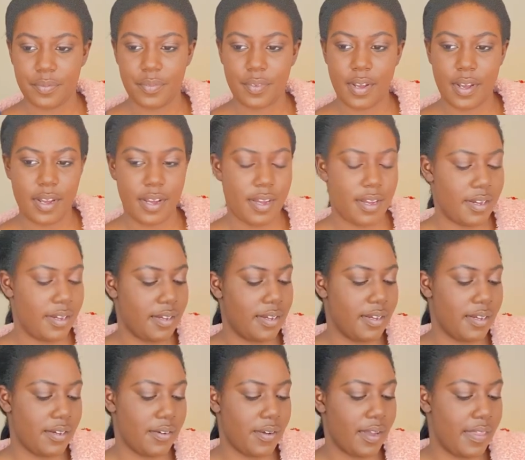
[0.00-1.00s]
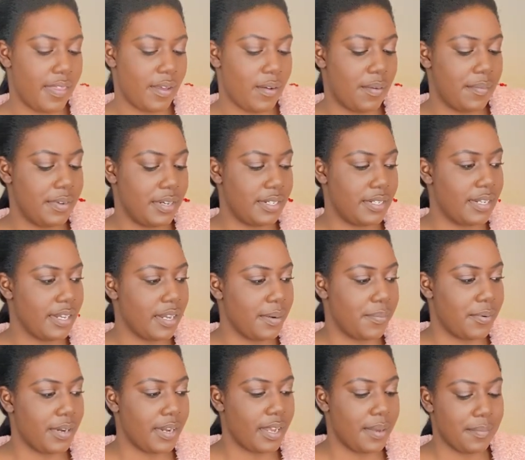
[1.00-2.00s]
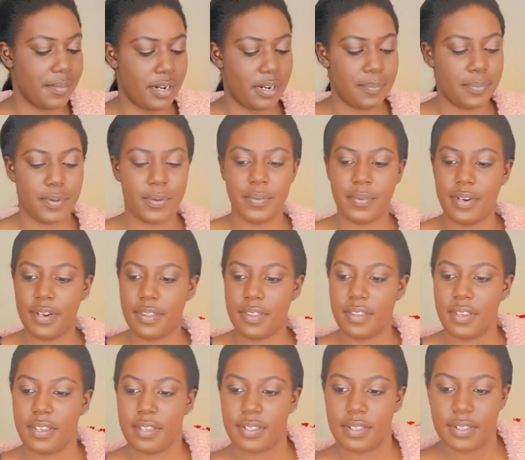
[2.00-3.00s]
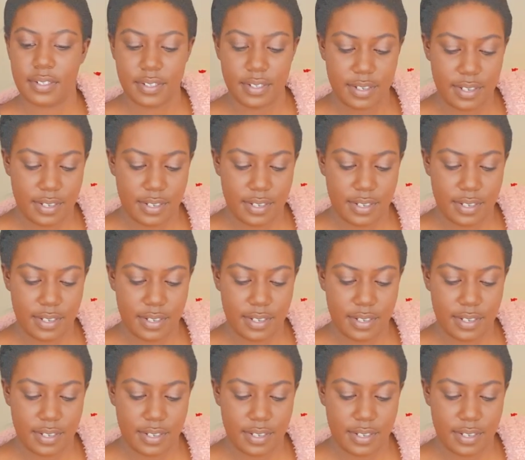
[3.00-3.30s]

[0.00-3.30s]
Ah, okay, they want me to take a break. I'm gonna pull one of these.